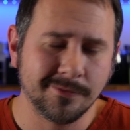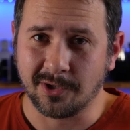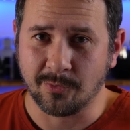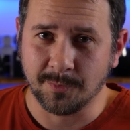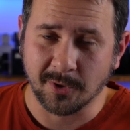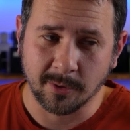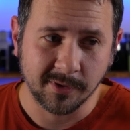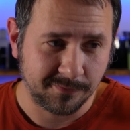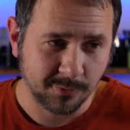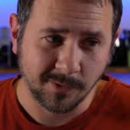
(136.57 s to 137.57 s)
Acqua di
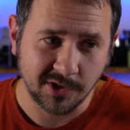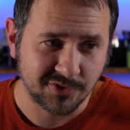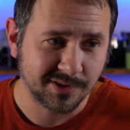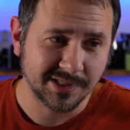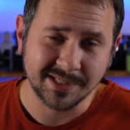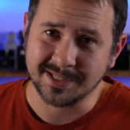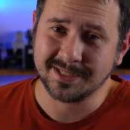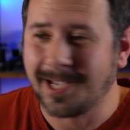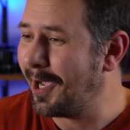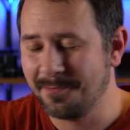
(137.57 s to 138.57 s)
Parma, if you're watching
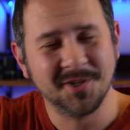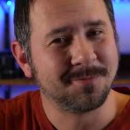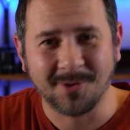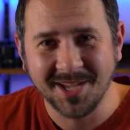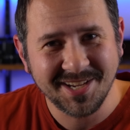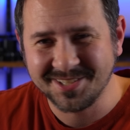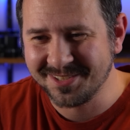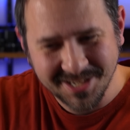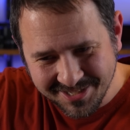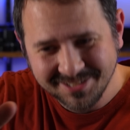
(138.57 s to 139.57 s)
this, I'm just playing.